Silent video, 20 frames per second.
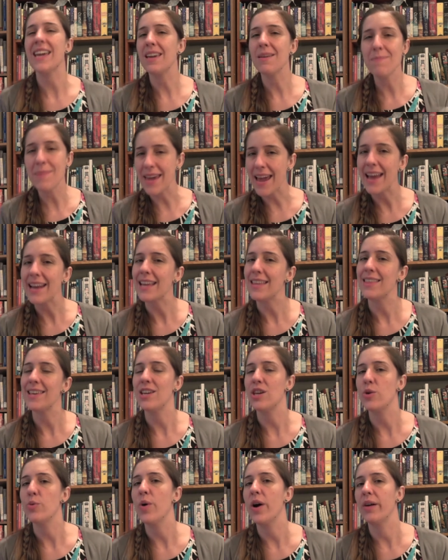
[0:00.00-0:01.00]
It can be
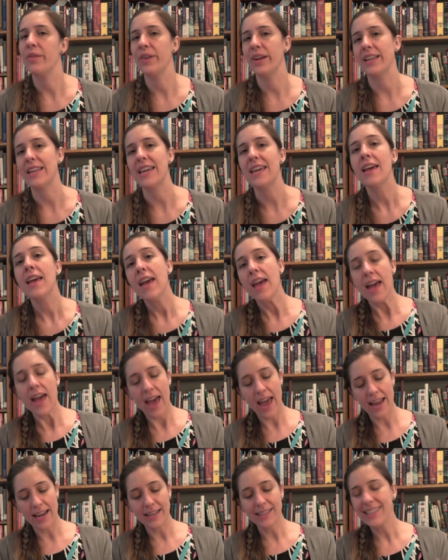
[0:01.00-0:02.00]
anything you want, really.
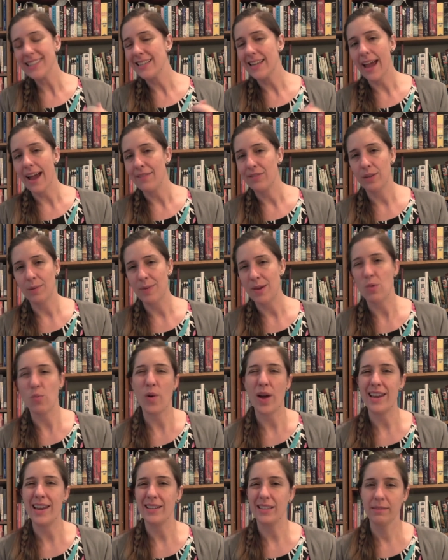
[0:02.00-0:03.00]
And it doesn't have to be
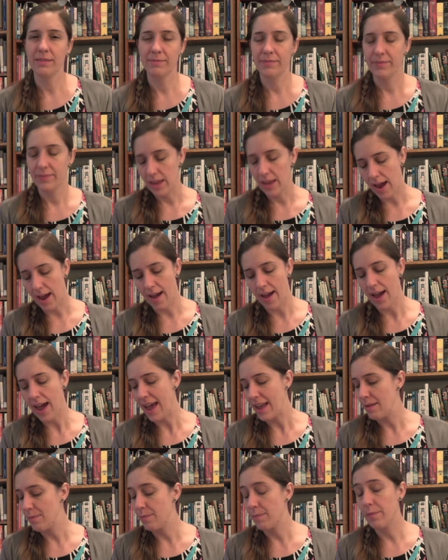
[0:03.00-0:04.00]
white. Uh,
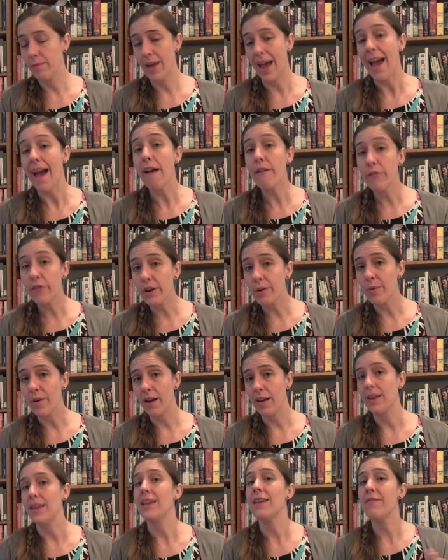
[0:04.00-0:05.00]
and
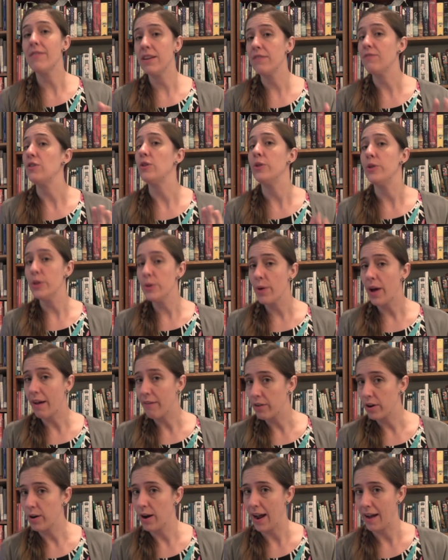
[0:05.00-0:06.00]
everyone, even if you do
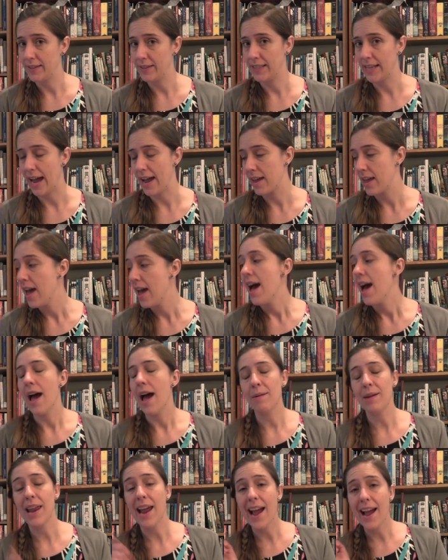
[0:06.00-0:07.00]
have a craft sack,
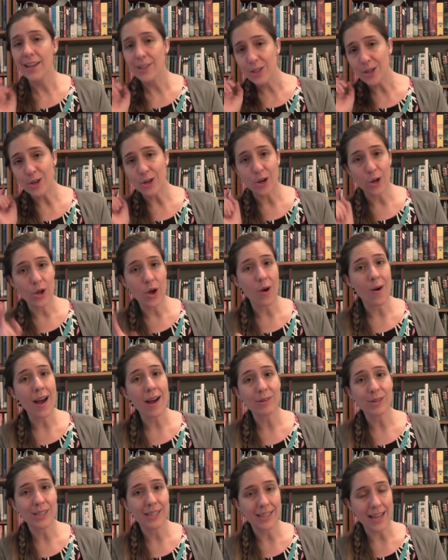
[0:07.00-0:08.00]
I'm going to ask you to go
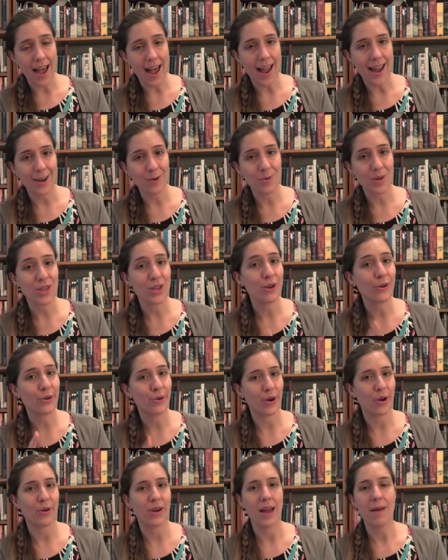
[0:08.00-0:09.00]
outside with your
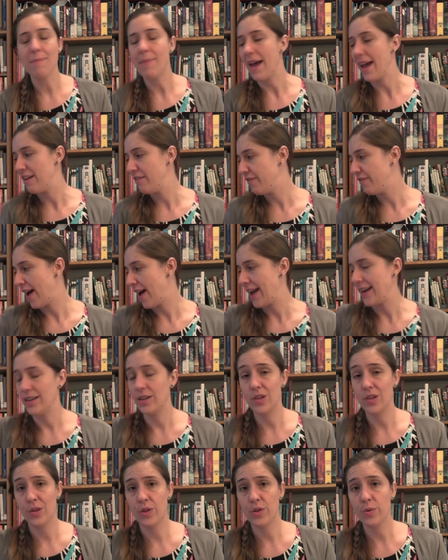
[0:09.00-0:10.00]
grown-up and
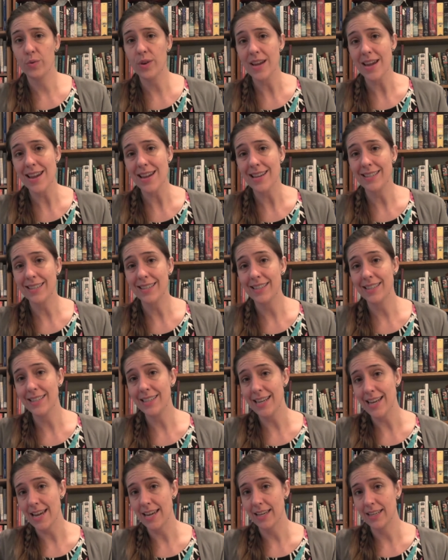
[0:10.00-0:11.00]
find three
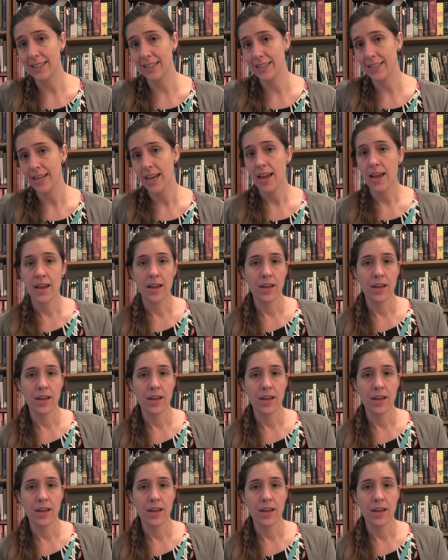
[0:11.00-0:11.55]
sticks.